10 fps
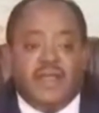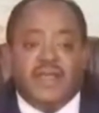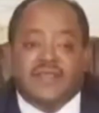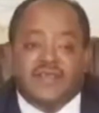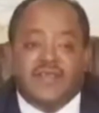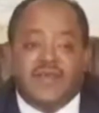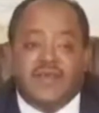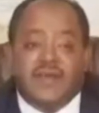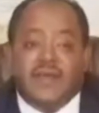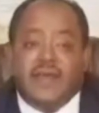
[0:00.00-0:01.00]
It is a
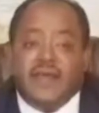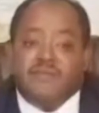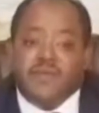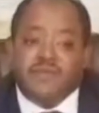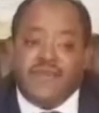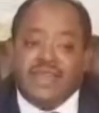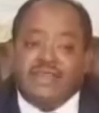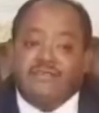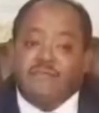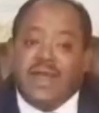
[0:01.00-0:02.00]

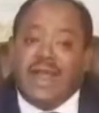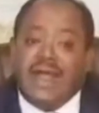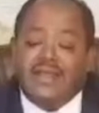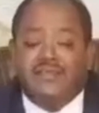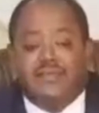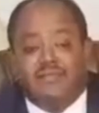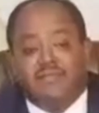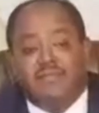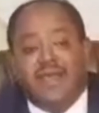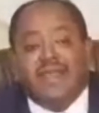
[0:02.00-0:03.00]
preventive mechanism
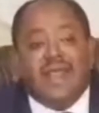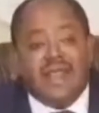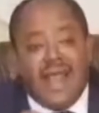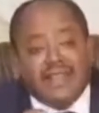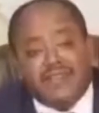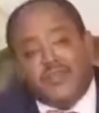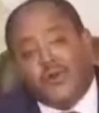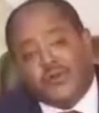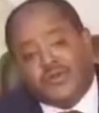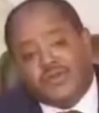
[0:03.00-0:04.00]
and an
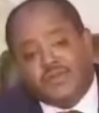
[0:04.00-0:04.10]
antidote